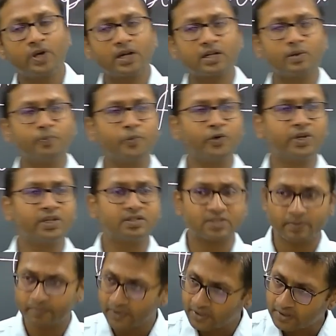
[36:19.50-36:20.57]
computing
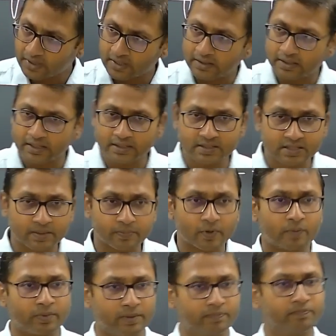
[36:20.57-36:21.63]
something, that's a
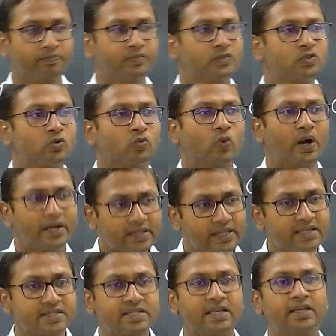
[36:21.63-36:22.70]
problem. So what they
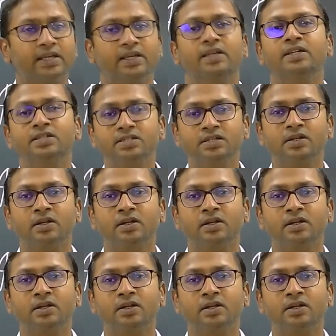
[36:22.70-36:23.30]
say is,